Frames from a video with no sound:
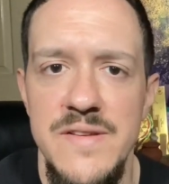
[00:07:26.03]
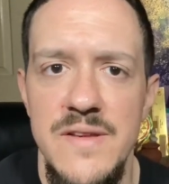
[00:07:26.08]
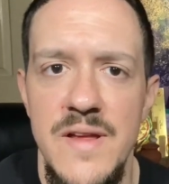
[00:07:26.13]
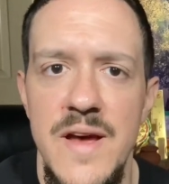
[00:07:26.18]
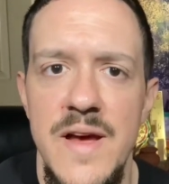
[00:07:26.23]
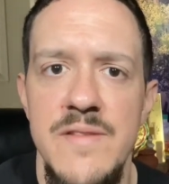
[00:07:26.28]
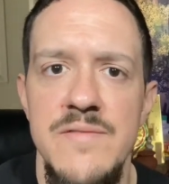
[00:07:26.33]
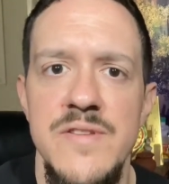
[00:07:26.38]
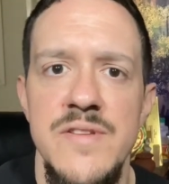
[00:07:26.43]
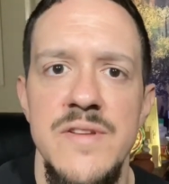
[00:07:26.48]

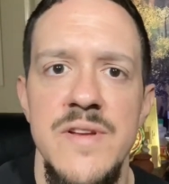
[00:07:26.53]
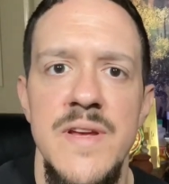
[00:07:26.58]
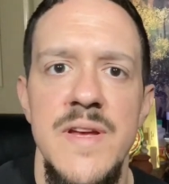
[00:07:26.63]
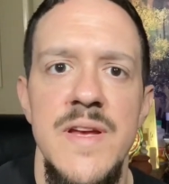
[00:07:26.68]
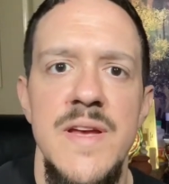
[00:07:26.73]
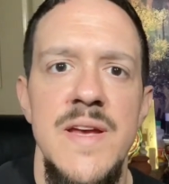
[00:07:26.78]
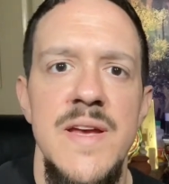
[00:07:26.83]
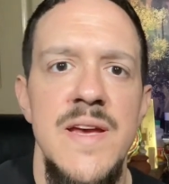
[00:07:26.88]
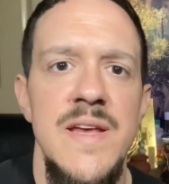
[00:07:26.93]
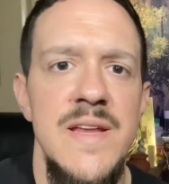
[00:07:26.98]
lives
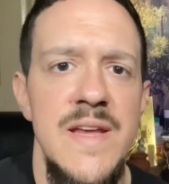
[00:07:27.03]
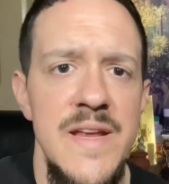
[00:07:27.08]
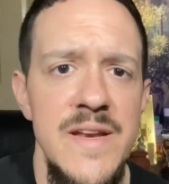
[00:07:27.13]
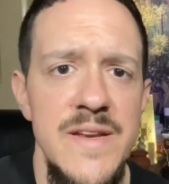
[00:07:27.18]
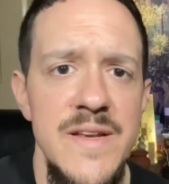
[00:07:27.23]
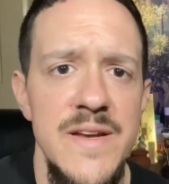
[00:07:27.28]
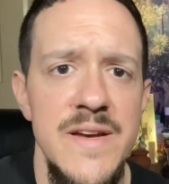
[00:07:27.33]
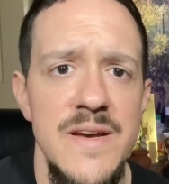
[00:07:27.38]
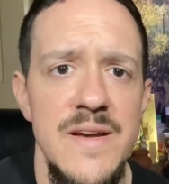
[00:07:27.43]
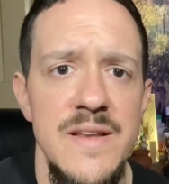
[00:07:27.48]
in
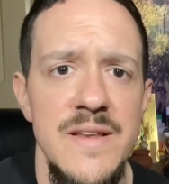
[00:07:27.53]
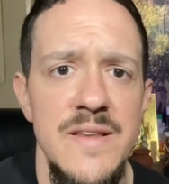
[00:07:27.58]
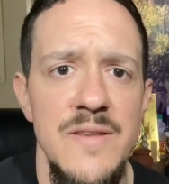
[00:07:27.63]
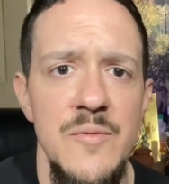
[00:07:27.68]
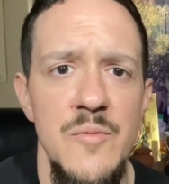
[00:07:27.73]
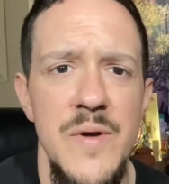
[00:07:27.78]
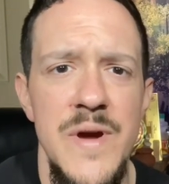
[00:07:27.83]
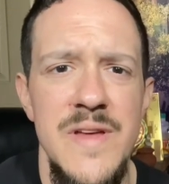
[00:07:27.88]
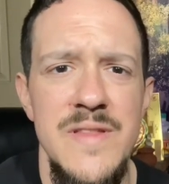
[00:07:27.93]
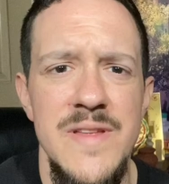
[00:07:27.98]
India the
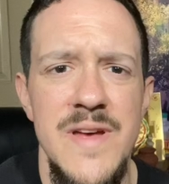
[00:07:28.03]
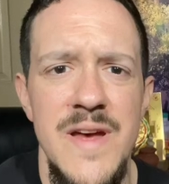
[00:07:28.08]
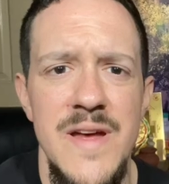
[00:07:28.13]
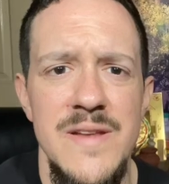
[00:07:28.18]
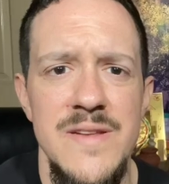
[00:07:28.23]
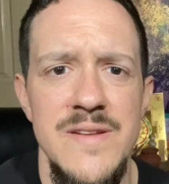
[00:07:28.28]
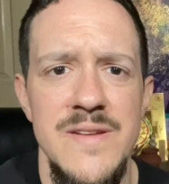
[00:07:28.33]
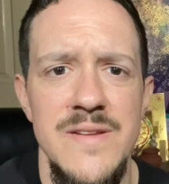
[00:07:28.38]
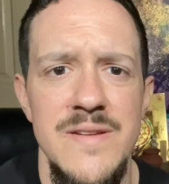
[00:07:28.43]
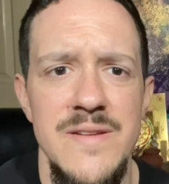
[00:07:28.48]
way
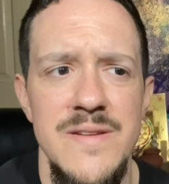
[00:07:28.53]
that